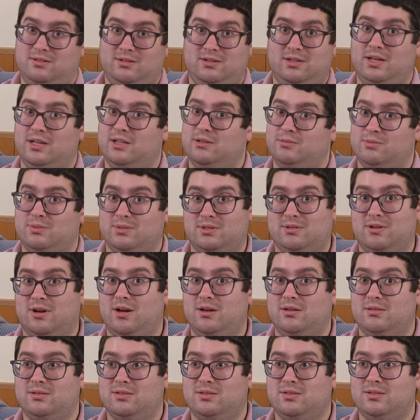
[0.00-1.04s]
It was
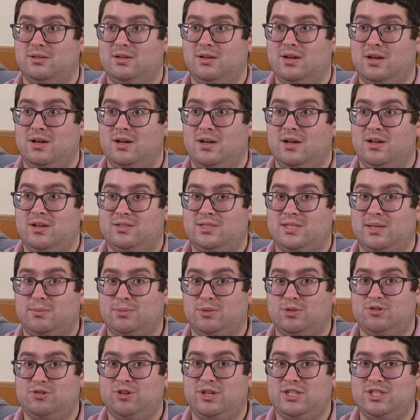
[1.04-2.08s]
gross. Some
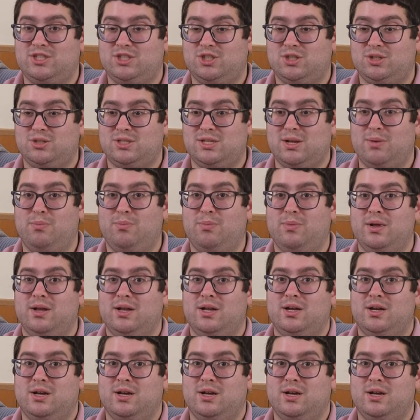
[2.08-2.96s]
creature, some